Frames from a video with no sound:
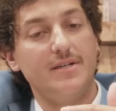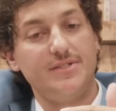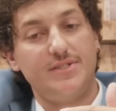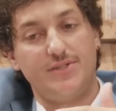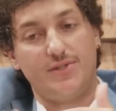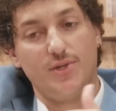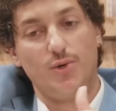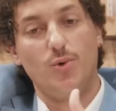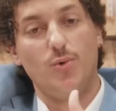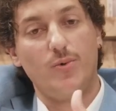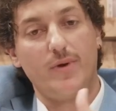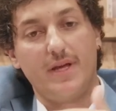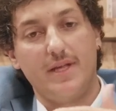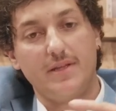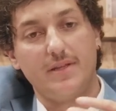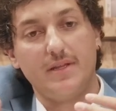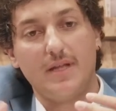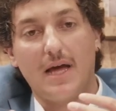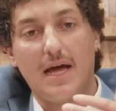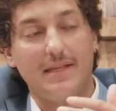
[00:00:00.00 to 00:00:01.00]
still
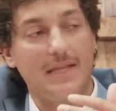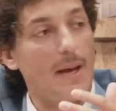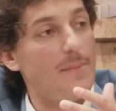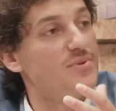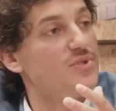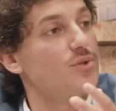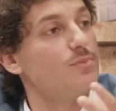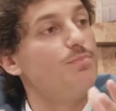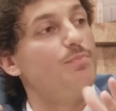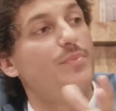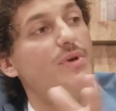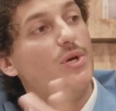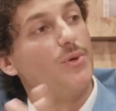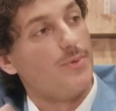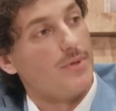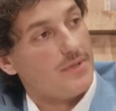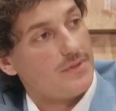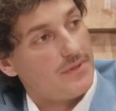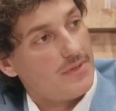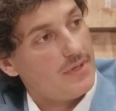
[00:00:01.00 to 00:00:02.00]
in adoption
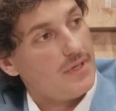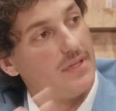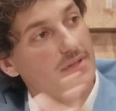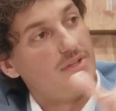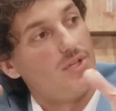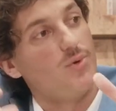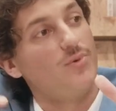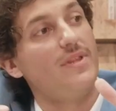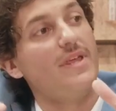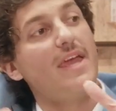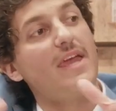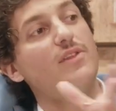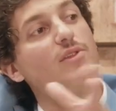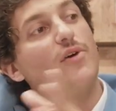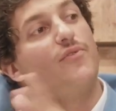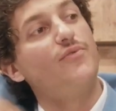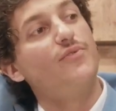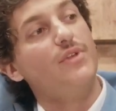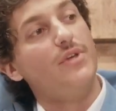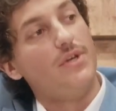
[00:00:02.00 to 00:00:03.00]
period until the end
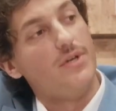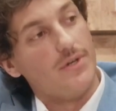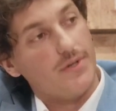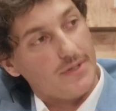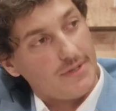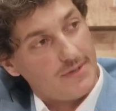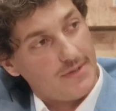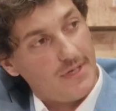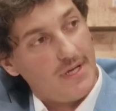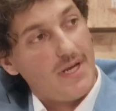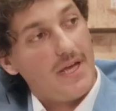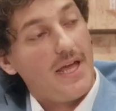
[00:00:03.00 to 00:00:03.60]
of the year.